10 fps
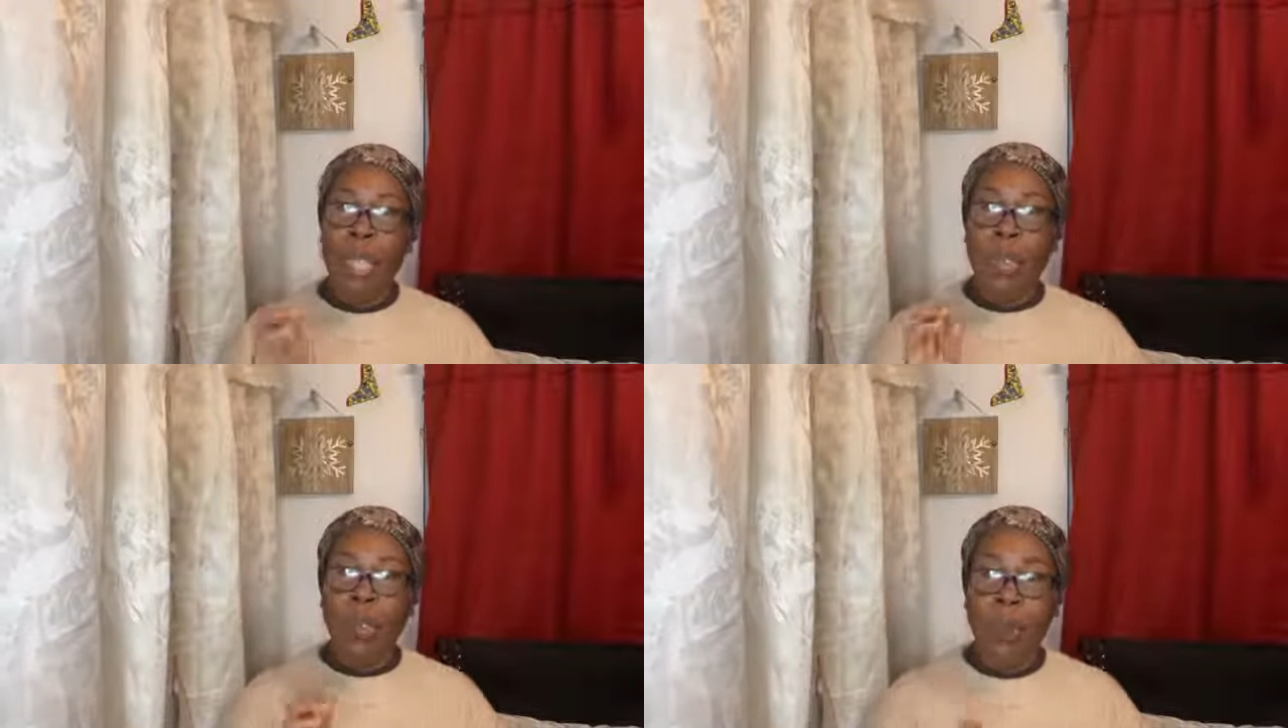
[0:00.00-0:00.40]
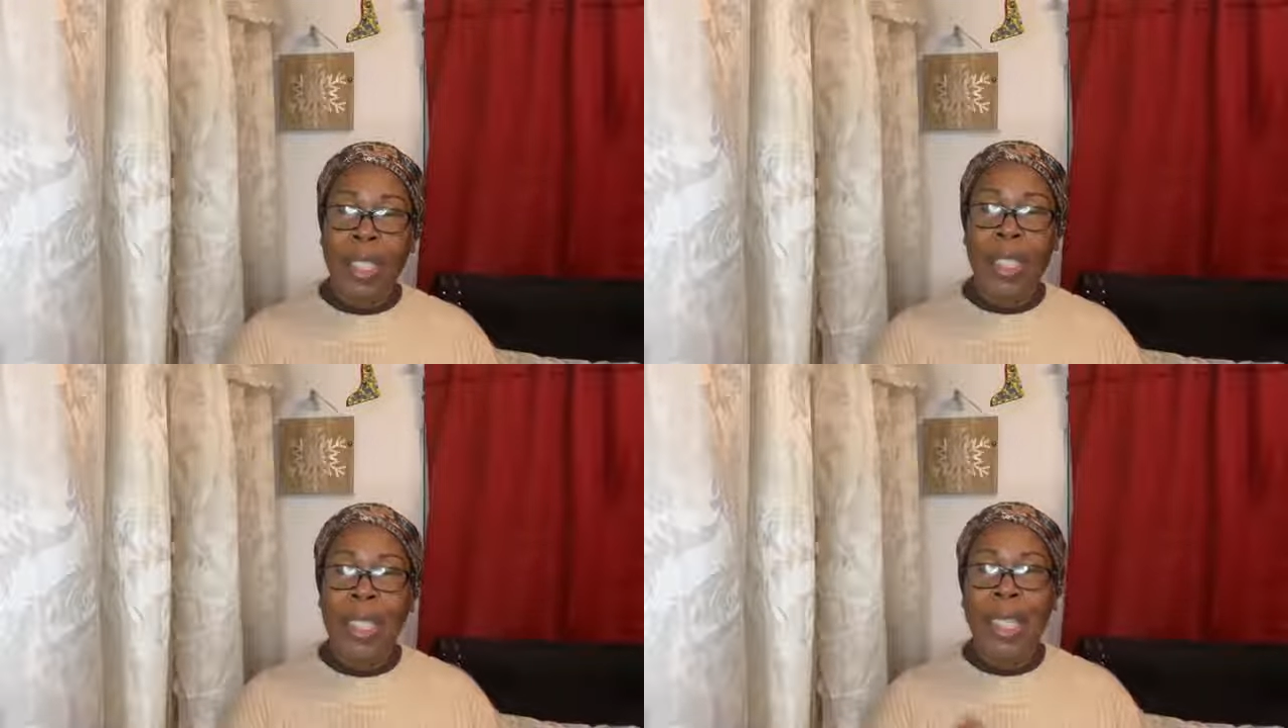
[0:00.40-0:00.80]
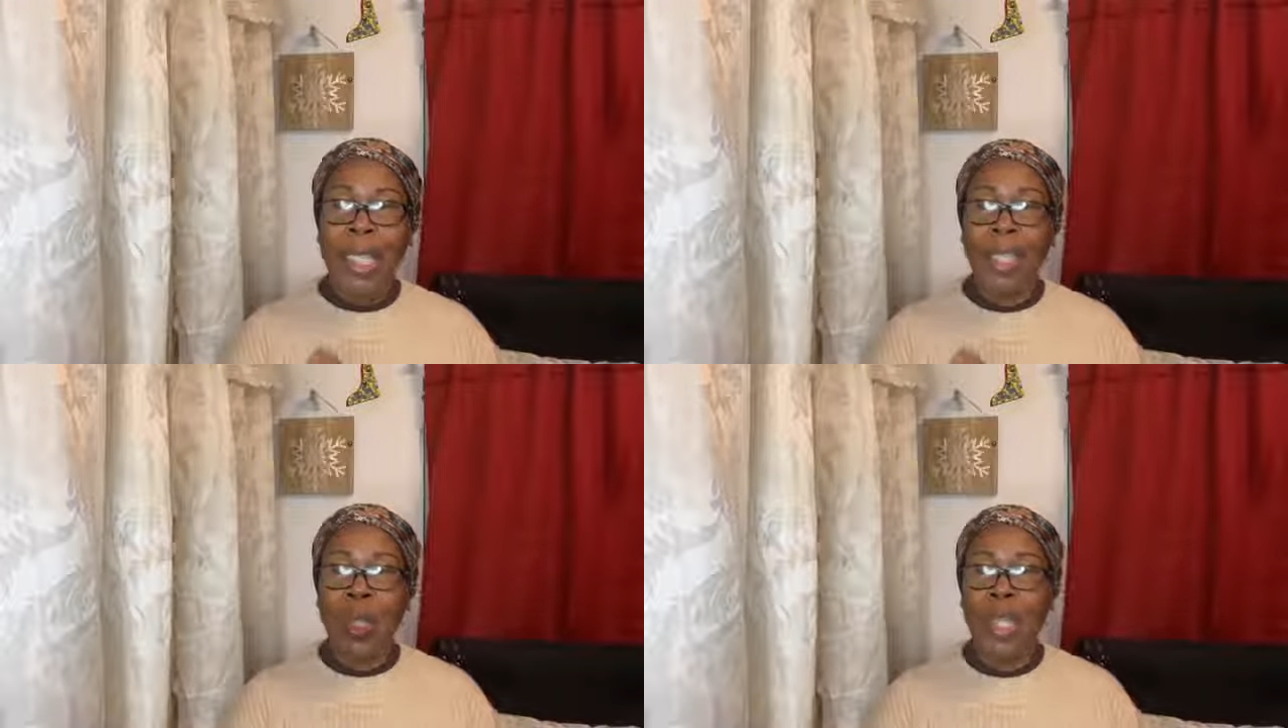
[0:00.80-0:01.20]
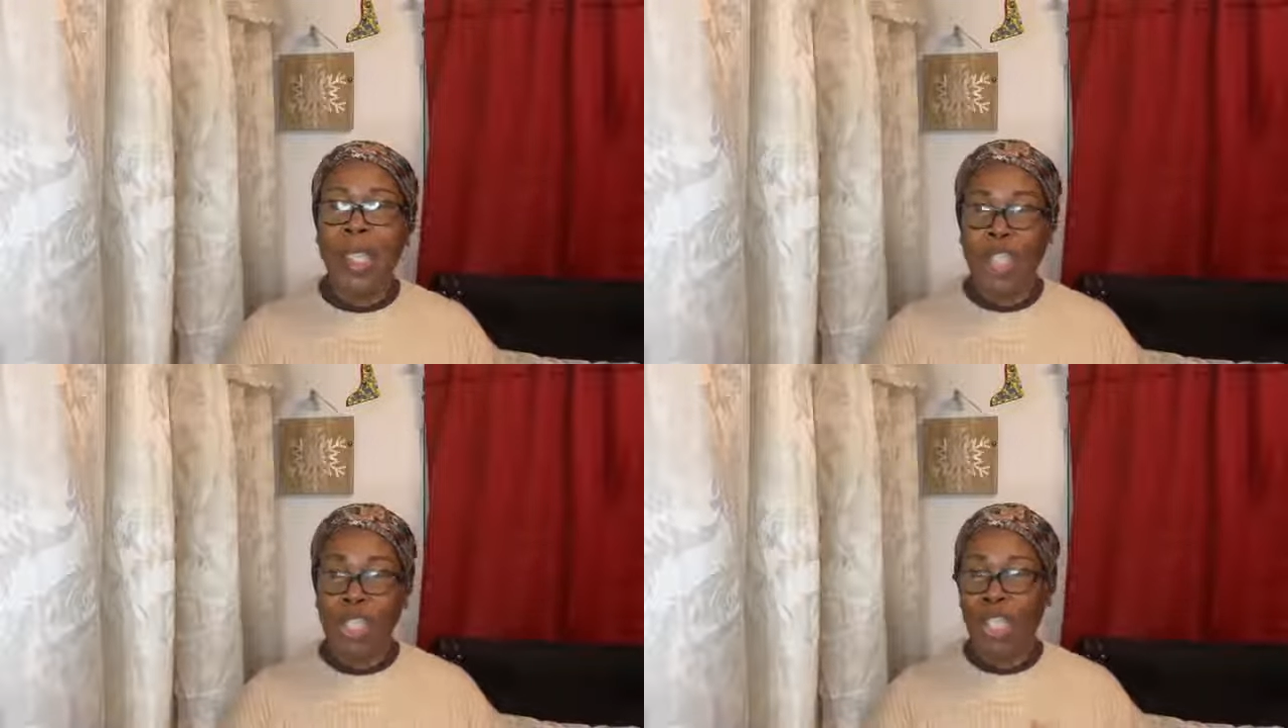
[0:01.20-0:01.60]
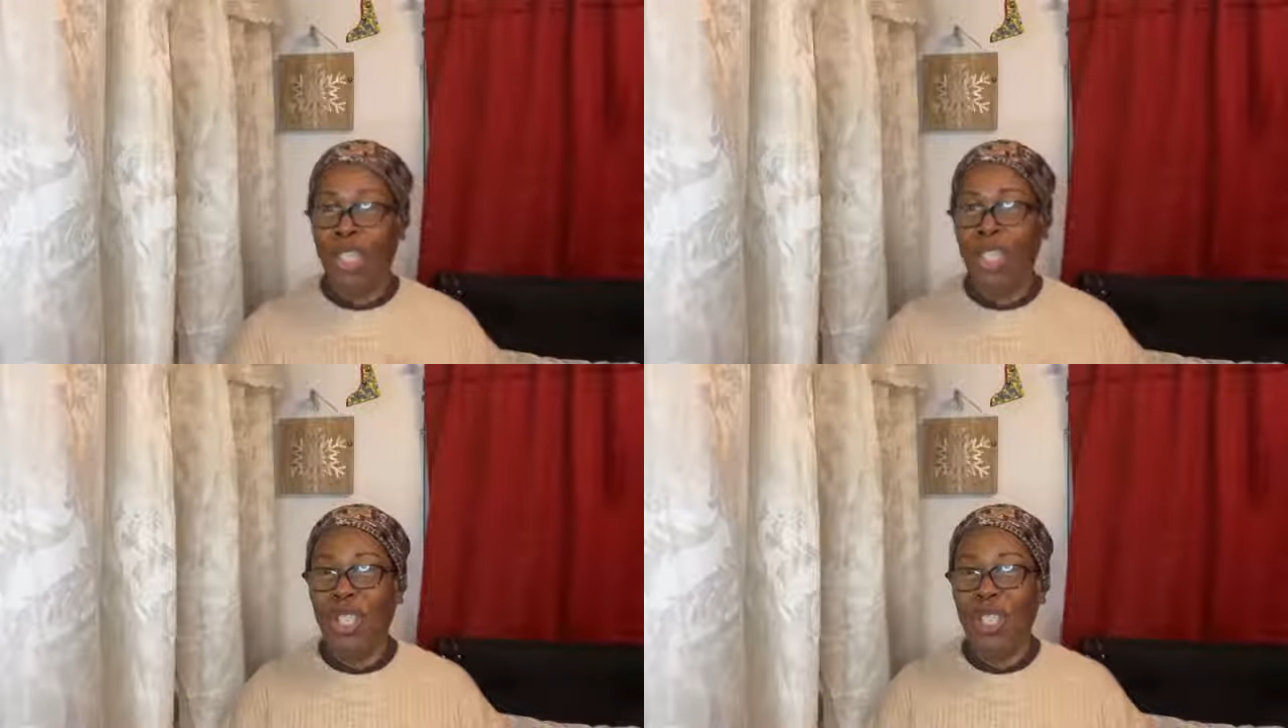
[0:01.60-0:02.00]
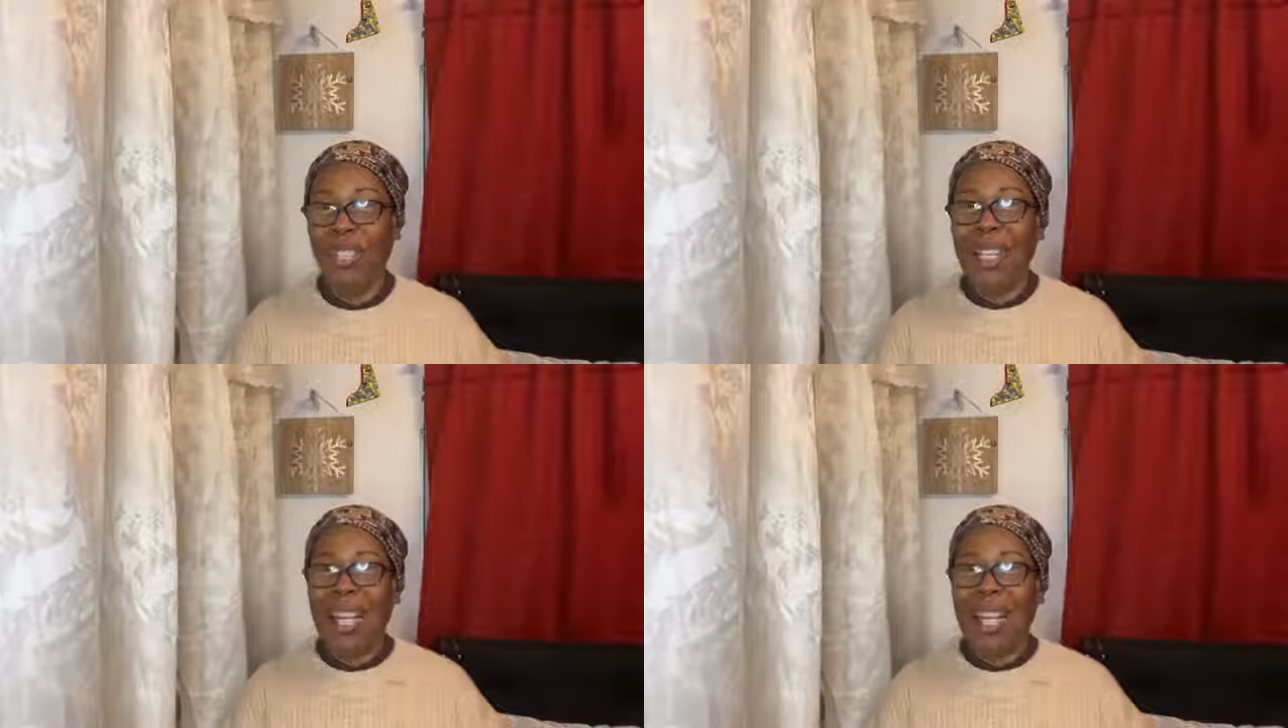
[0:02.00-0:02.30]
twenty twenty-two.